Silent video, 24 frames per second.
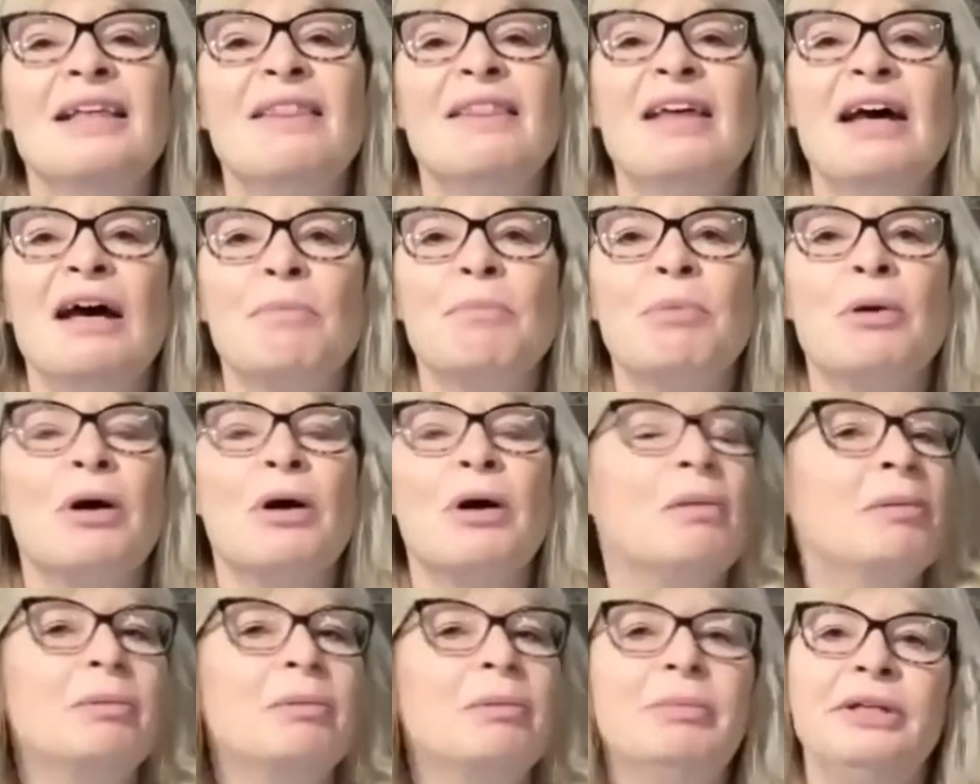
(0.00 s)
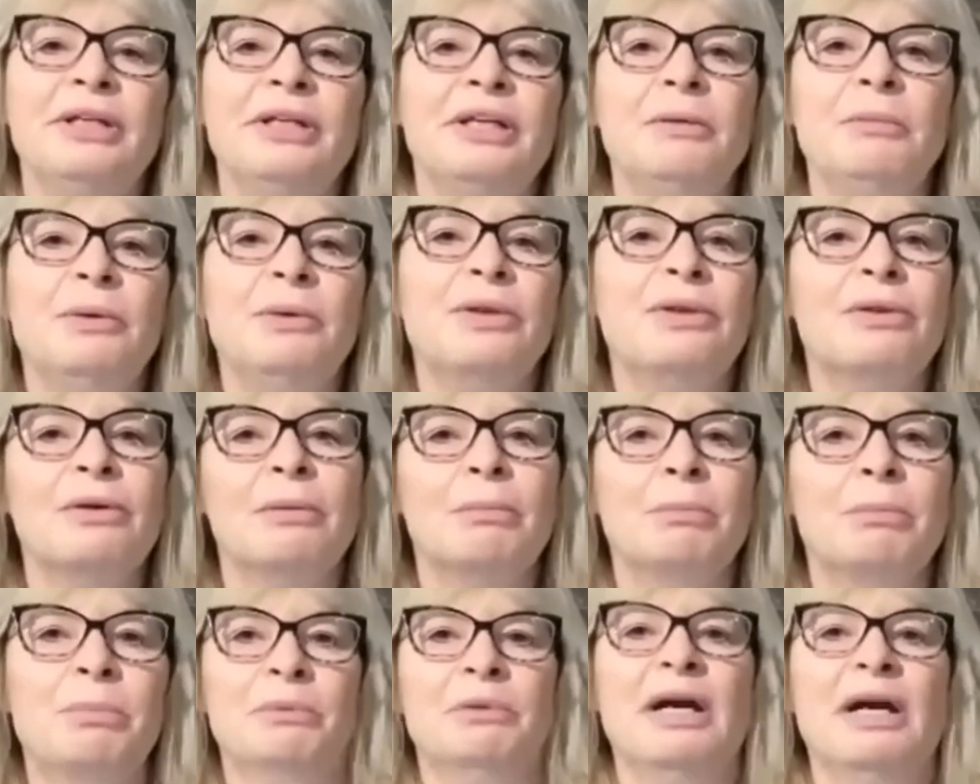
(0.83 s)
that probably with
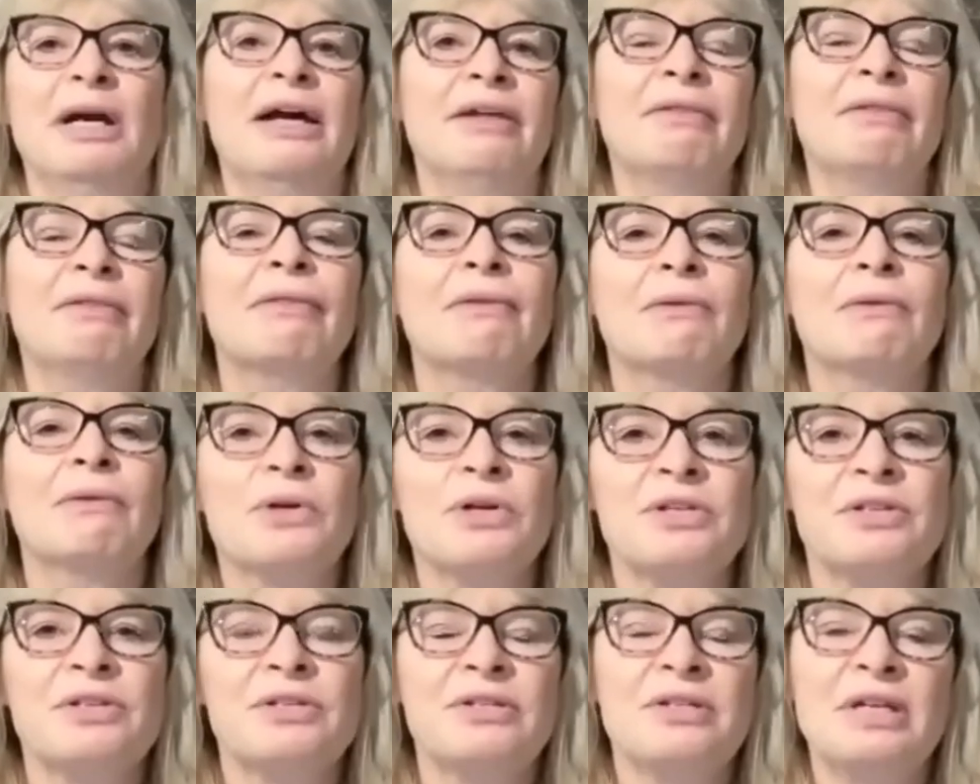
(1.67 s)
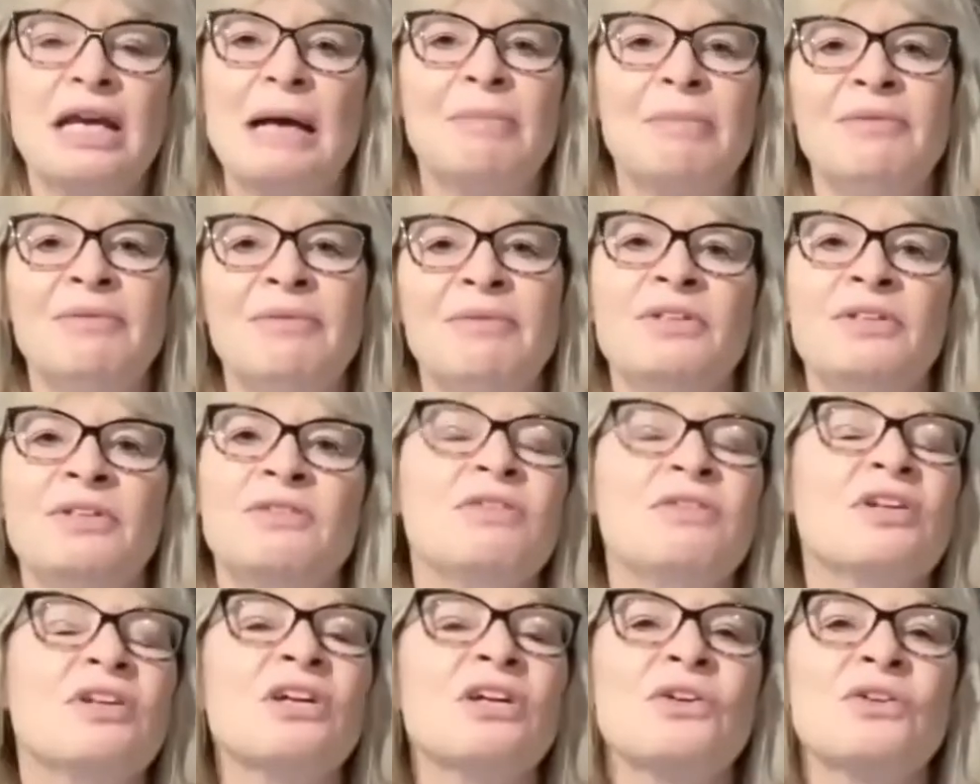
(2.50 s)
a breath or a snap of his
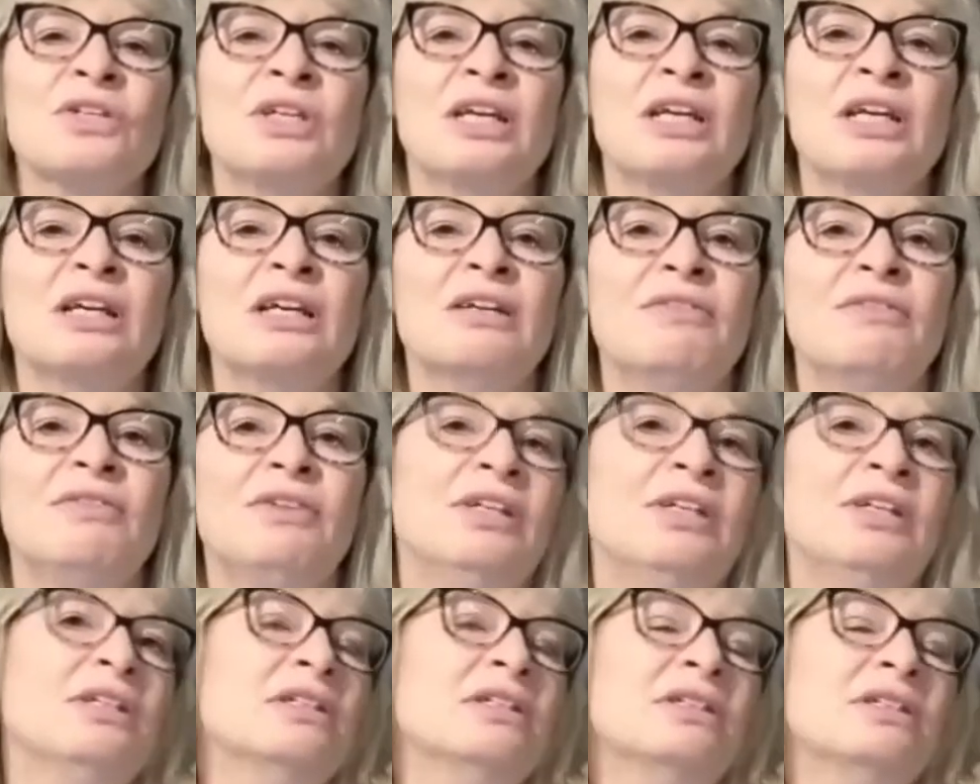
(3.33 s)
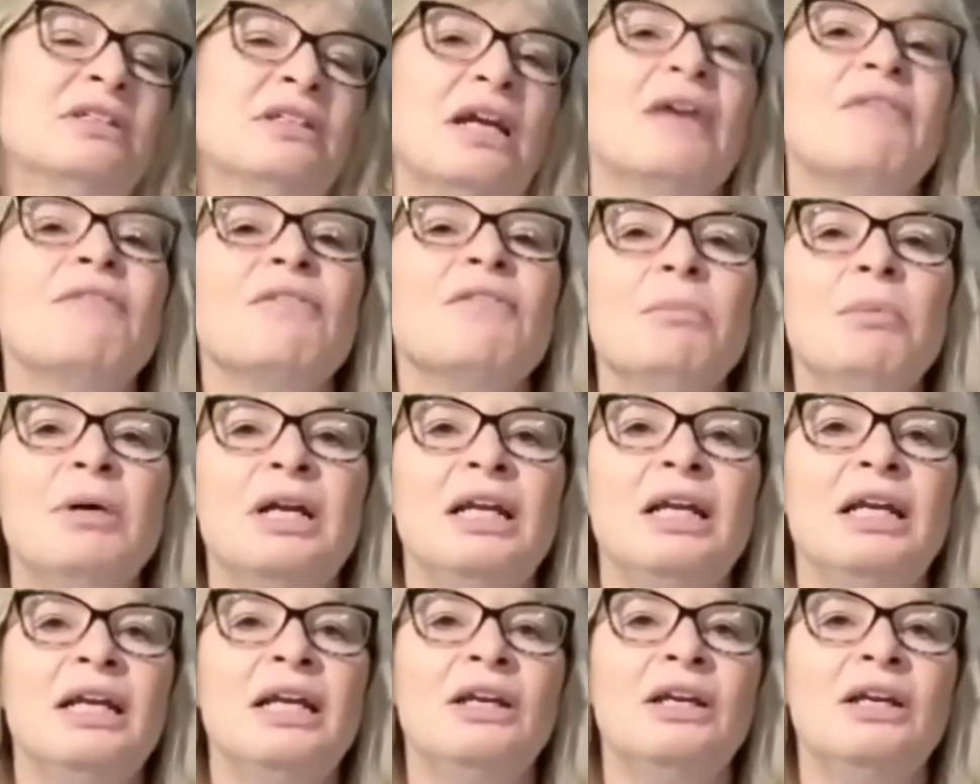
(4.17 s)
fingers, he could have healed everybody.